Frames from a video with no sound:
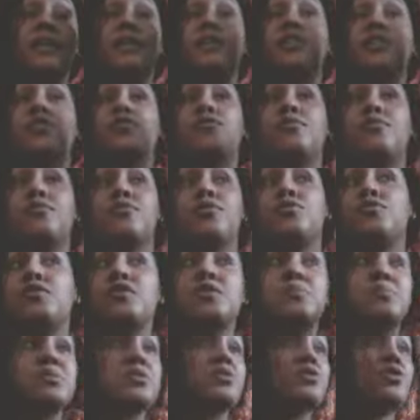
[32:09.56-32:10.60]
getting new
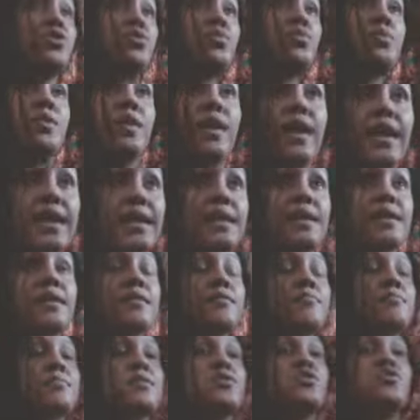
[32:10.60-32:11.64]
spiritual
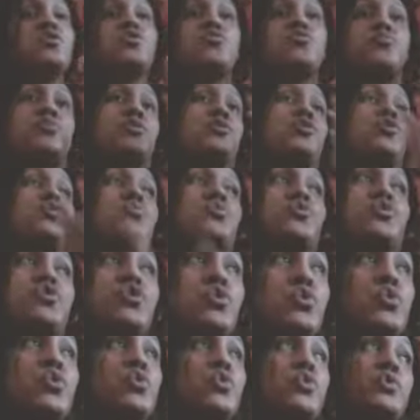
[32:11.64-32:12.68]
items, new spiritual
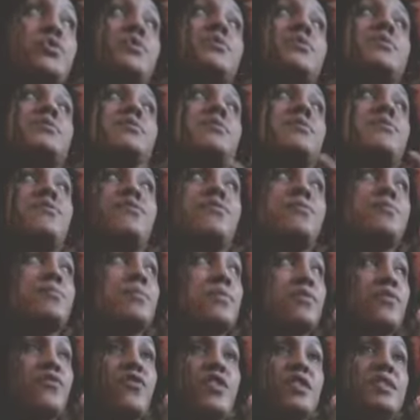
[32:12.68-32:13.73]
tools,
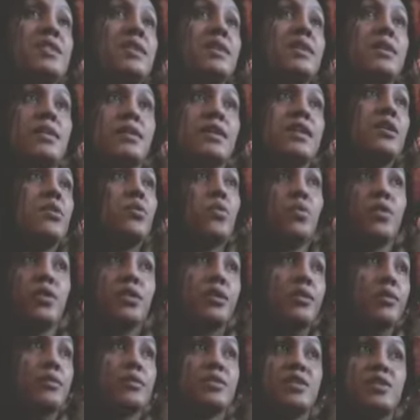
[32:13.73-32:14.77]
physically
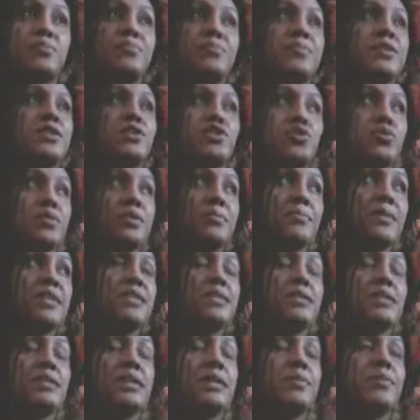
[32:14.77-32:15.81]
or spiritually,
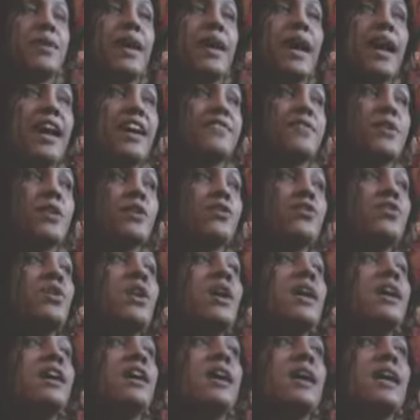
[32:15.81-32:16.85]
mentally, what have you.
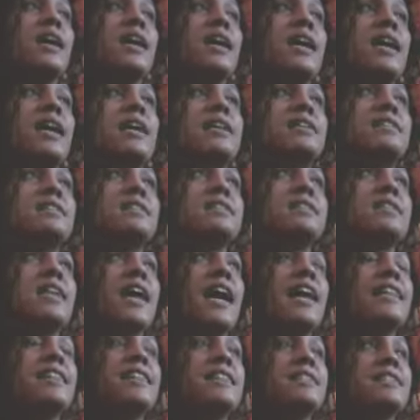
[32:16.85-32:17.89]
And
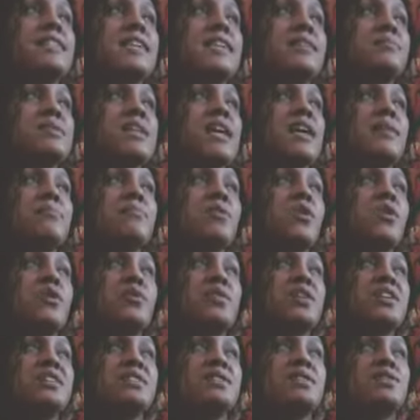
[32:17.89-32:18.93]
at the same time, though,
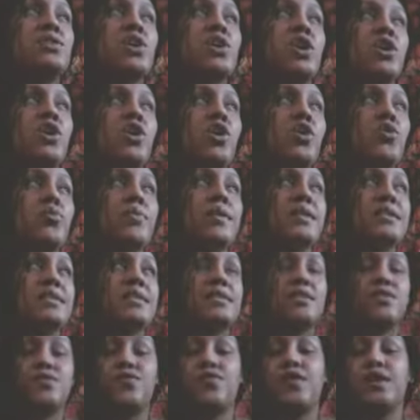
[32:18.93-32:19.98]
it's not always
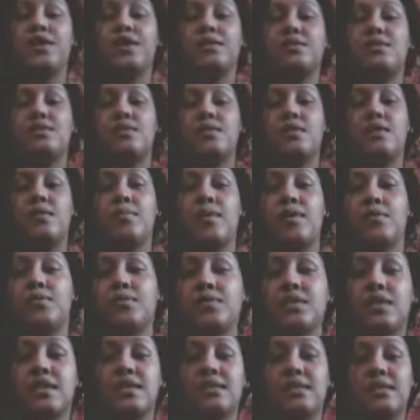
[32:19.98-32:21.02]
as fun to think about
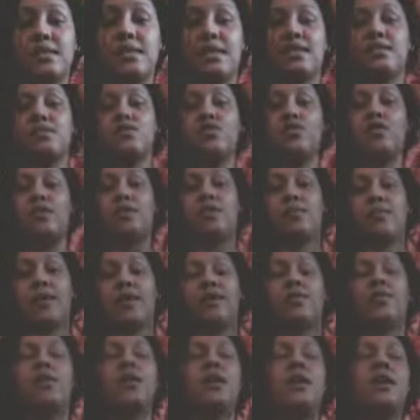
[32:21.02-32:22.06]
releasing, to think
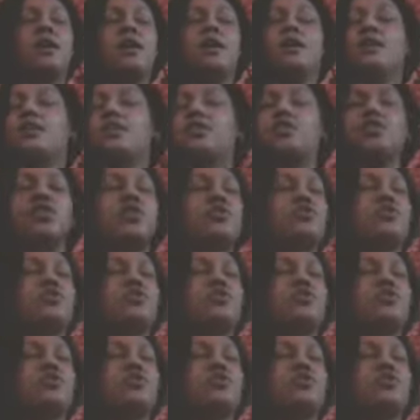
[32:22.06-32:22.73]
about, you